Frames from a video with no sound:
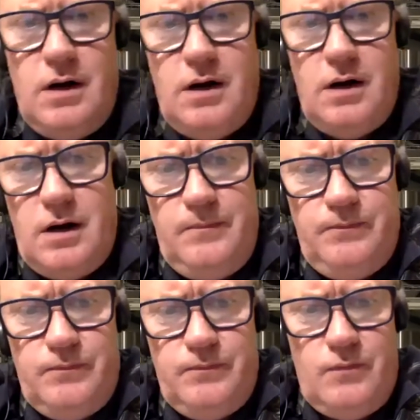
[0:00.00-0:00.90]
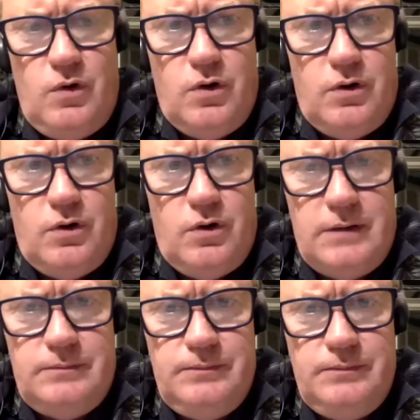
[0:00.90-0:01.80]

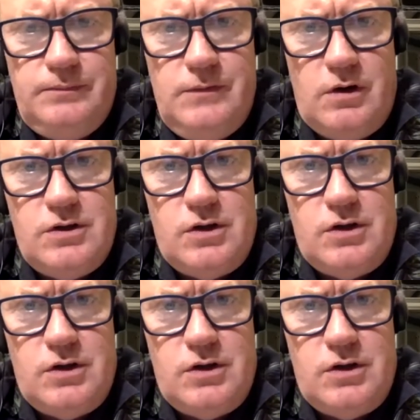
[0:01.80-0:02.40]
Or because